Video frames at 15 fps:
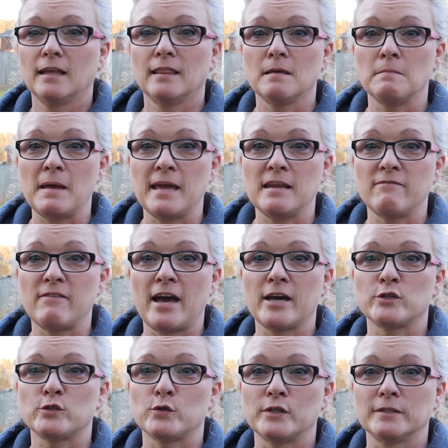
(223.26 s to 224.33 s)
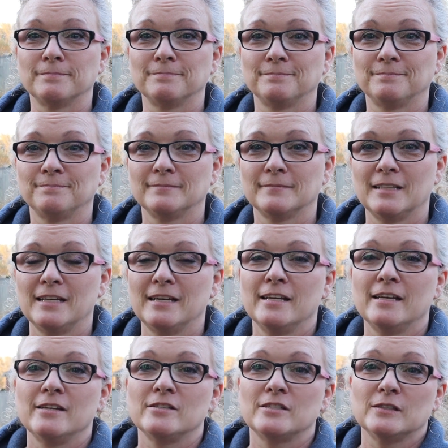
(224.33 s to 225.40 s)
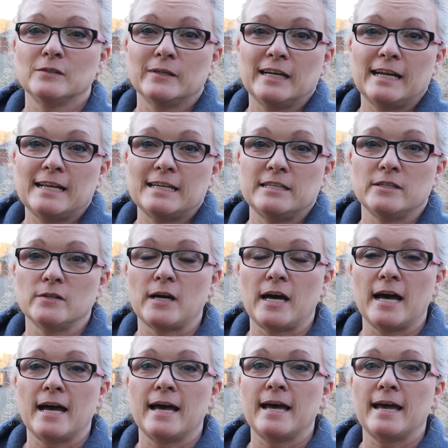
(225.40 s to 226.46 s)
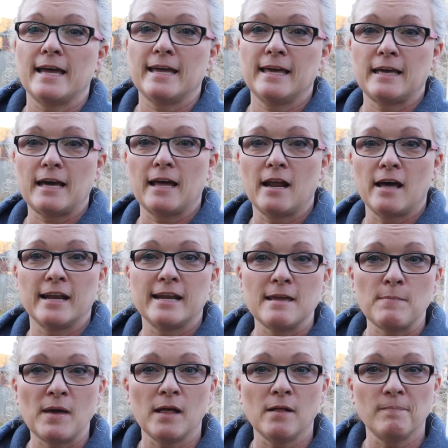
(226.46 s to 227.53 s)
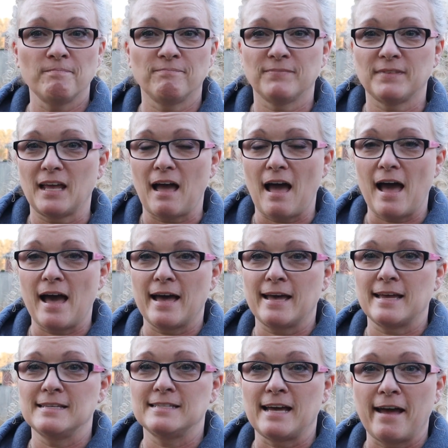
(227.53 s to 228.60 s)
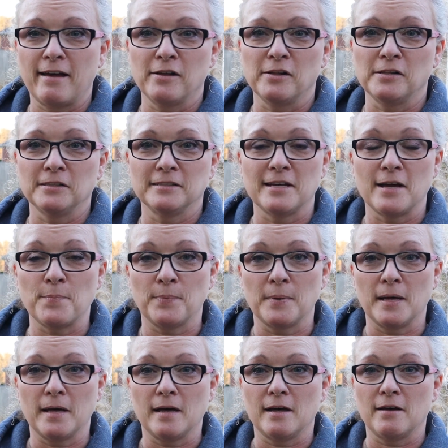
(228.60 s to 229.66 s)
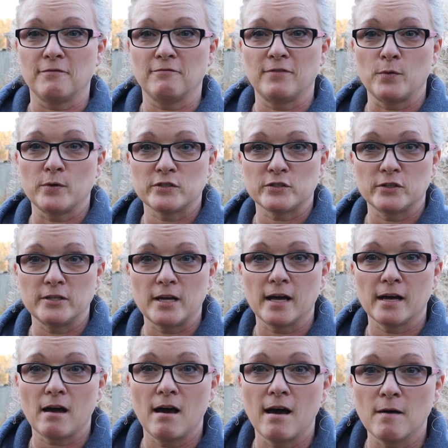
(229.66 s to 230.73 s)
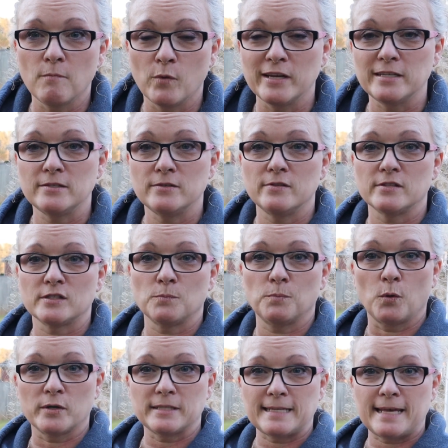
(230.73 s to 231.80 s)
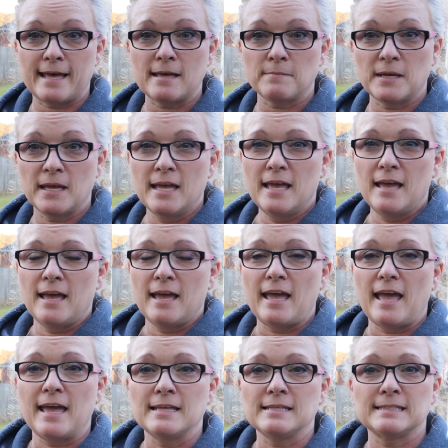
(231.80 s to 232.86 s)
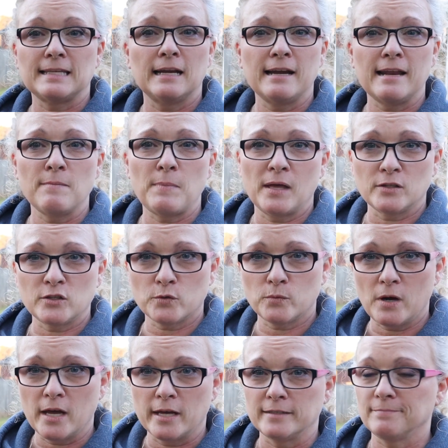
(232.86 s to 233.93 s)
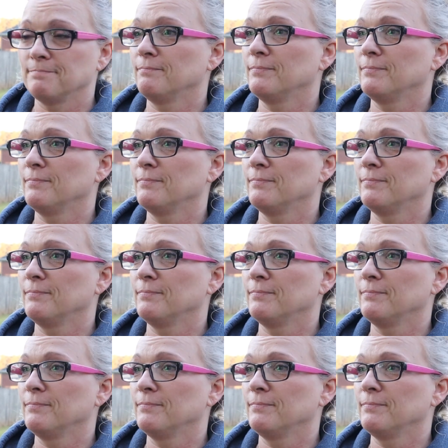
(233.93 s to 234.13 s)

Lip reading: The manufacturer. So what did I do? I got on email, I dialed up focuser.com, went to the support tab, and sent an email to Ron.